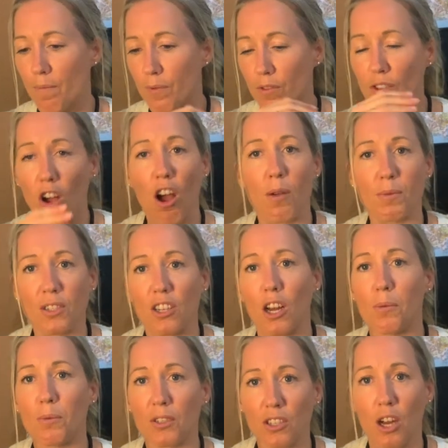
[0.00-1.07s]
time
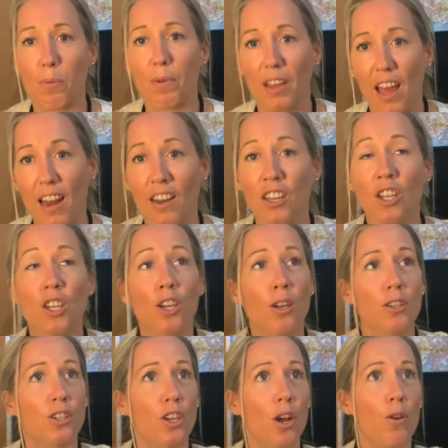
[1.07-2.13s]
and time again.
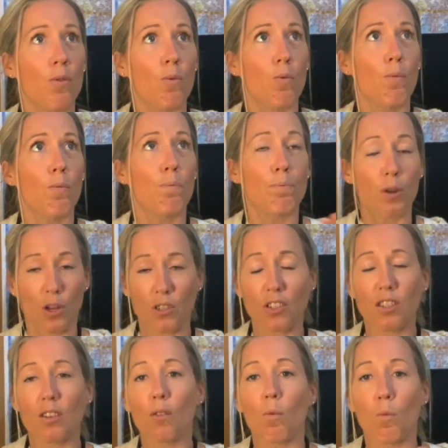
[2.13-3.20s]
So,
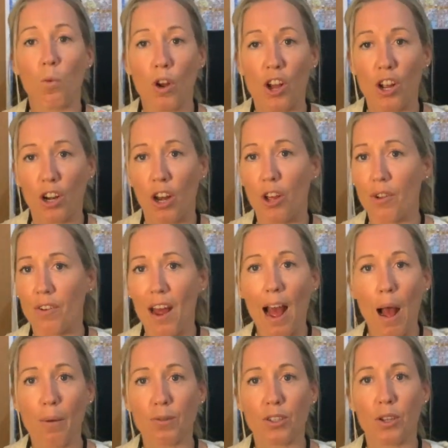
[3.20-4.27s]
but workload,
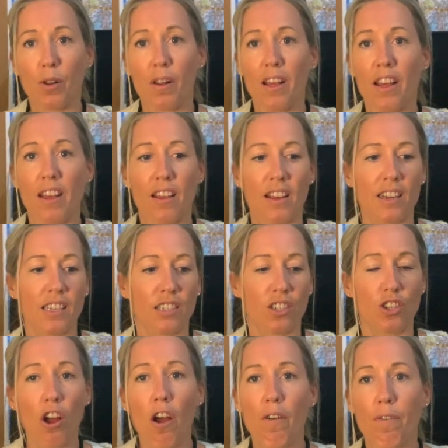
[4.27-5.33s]
absolutely, it's
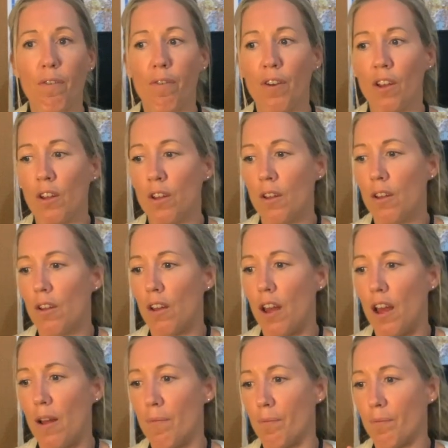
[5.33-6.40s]
tough.
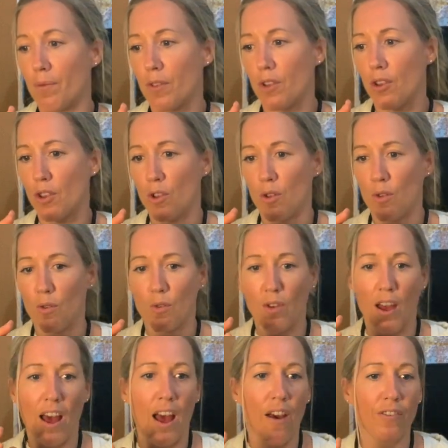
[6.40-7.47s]
You
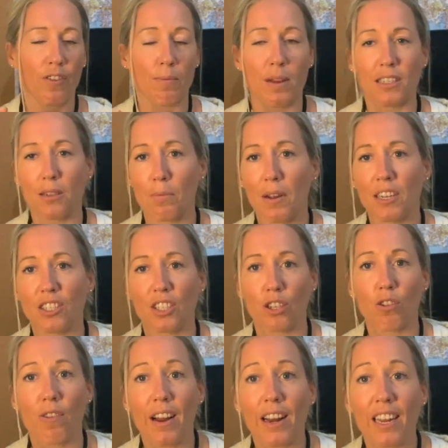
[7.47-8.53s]
have to be able to manage it
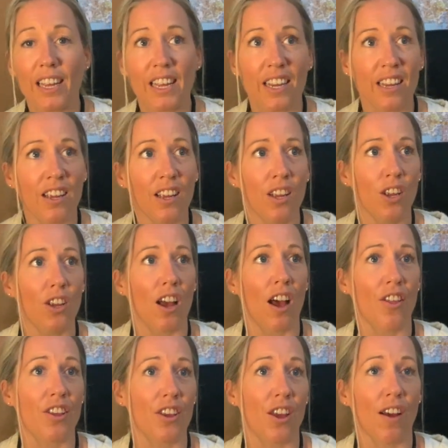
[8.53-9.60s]
correctly. I
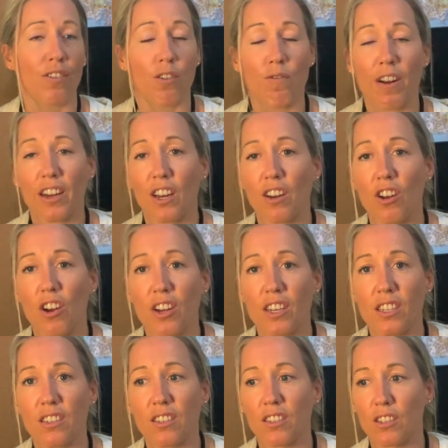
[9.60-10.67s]
think you have to
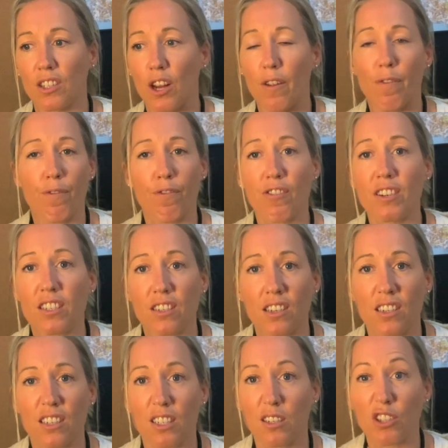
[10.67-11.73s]
recognise, for
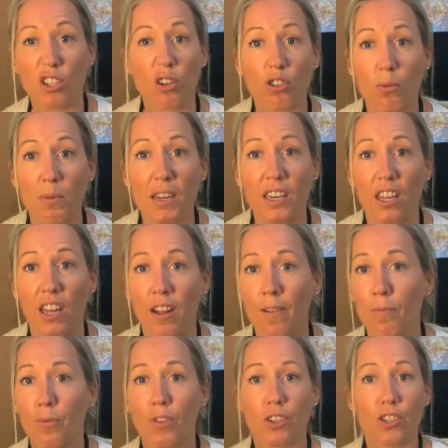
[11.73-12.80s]
instance, social media.
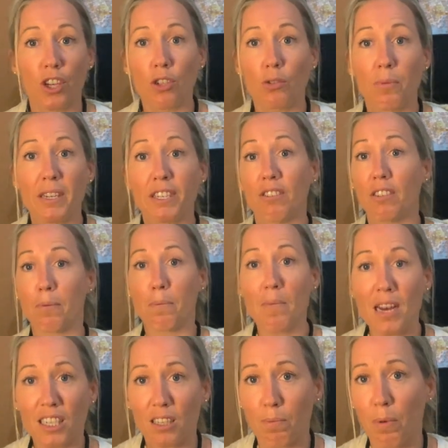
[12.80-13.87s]
Social media is a
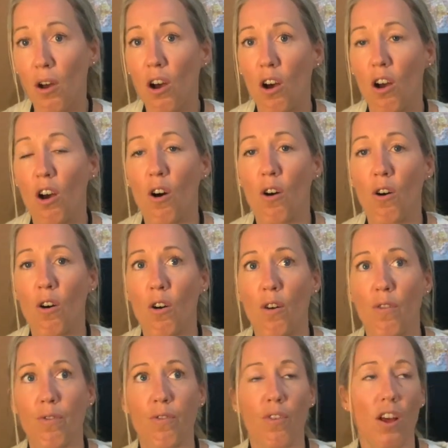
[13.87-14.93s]
massive part
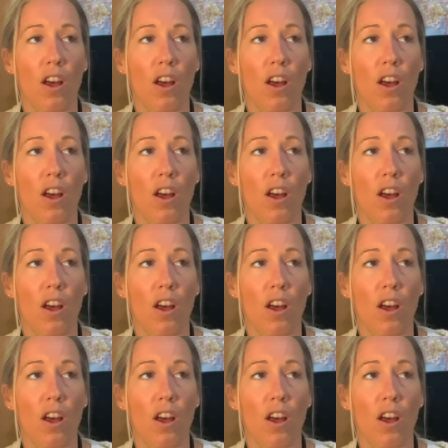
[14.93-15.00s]
of